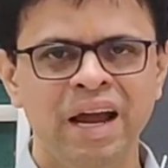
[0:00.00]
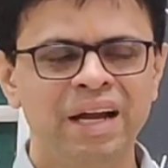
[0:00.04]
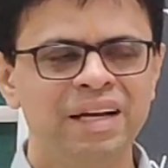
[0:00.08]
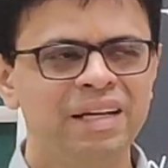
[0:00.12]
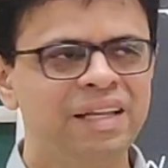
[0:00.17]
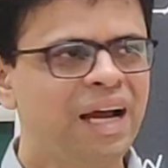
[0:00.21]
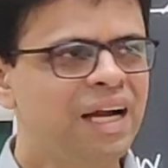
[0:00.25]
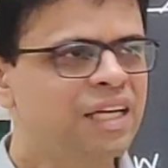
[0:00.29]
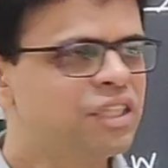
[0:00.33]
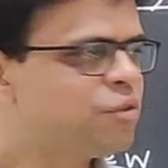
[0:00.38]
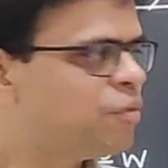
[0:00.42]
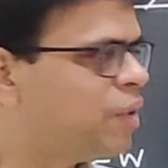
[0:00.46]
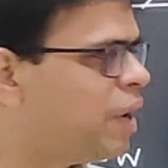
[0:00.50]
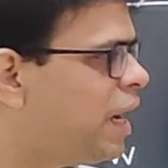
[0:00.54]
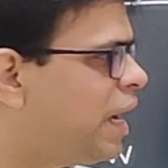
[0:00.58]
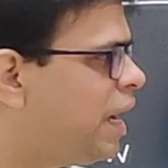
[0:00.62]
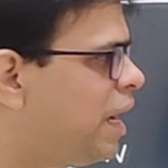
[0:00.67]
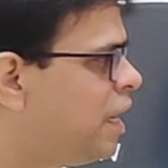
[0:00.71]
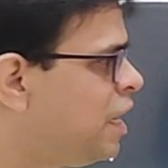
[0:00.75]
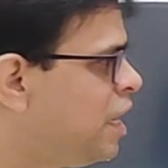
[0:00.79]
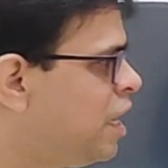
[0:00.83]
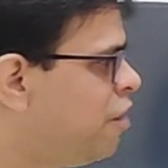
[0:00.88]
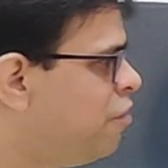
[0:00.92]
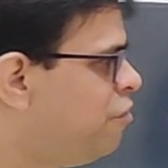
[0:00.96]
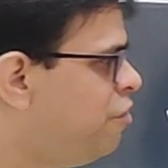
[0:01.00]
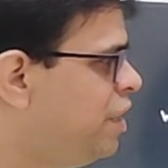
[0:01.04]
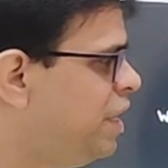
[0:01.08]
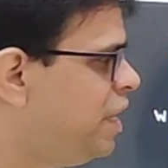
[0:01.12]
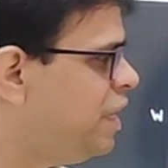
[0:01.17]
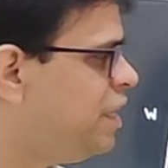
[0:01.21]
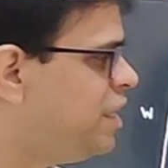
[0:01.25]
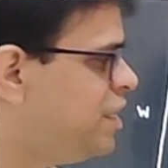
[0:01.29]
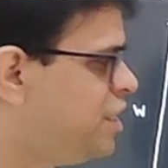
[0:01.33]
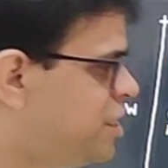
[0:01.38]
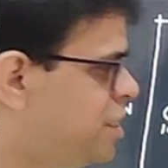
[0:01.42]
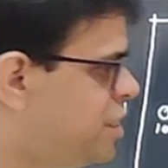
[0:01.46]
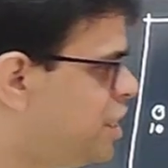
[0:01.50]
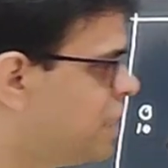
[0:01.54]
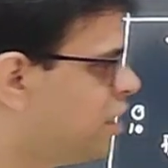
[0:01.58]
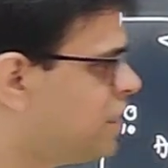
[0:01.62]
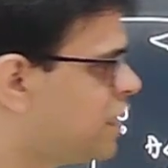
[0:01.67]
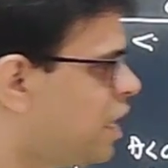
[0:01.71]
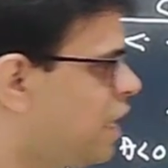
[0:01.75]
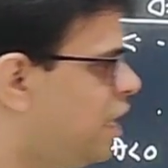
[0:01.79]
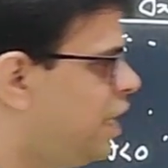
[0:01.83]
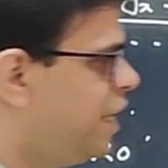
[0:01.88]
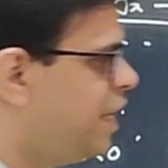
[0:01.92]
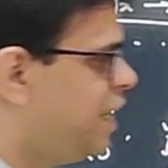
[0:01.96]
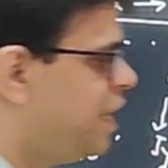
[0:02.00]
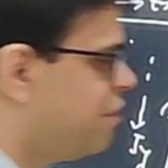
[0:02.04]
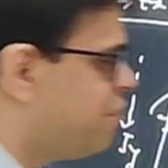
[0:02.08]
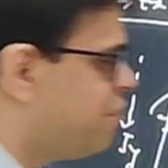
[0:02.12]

And that's why we generally